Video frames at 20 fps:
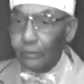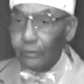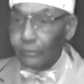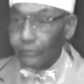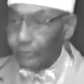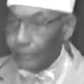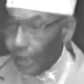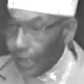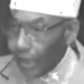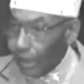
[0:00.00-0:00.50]

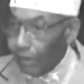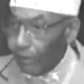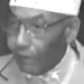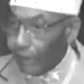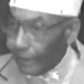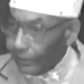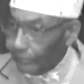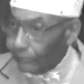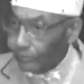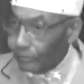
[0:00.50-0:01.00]
No,
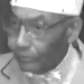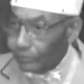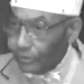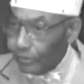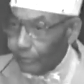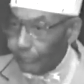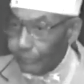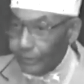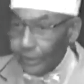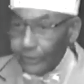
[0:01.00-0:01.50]
I don't know
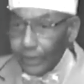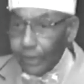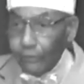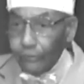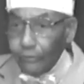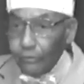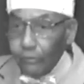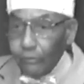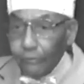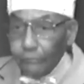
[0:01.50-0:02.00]
your brother. I
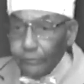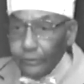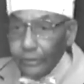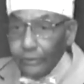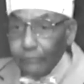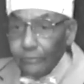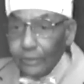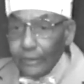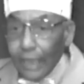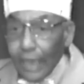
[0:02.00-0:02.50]
don't know if you
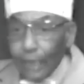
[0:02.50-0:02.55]
even got